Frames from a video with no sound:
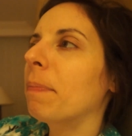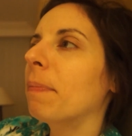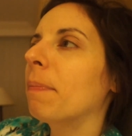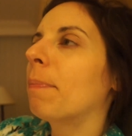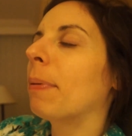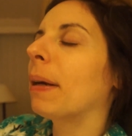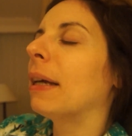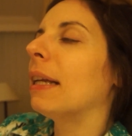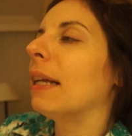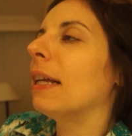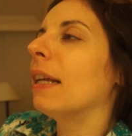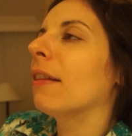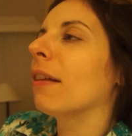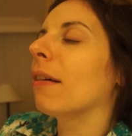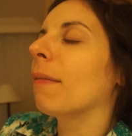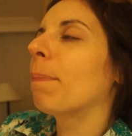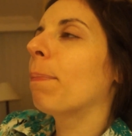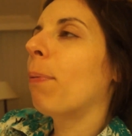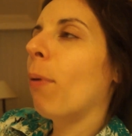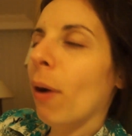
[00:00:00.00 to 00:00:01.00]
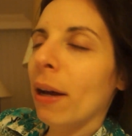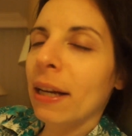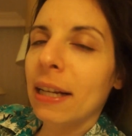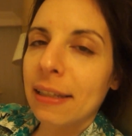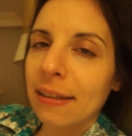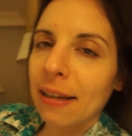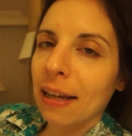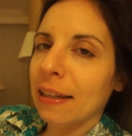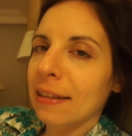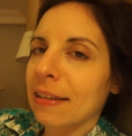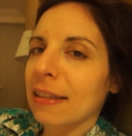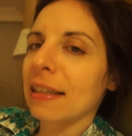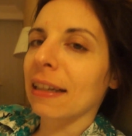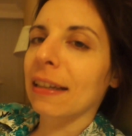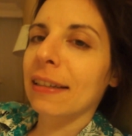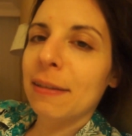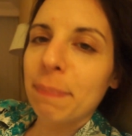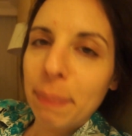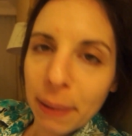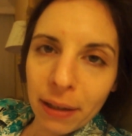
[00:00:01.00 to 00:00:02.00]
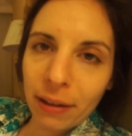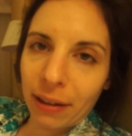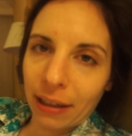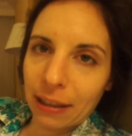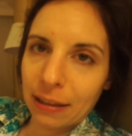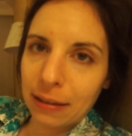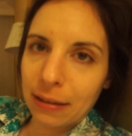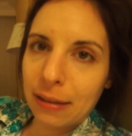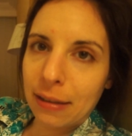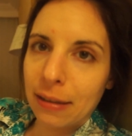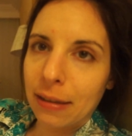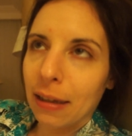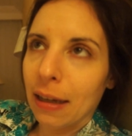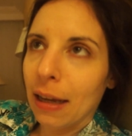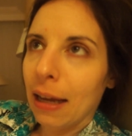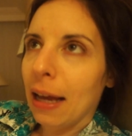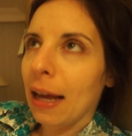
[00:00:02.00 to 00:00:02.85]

But the point is that it's an experience.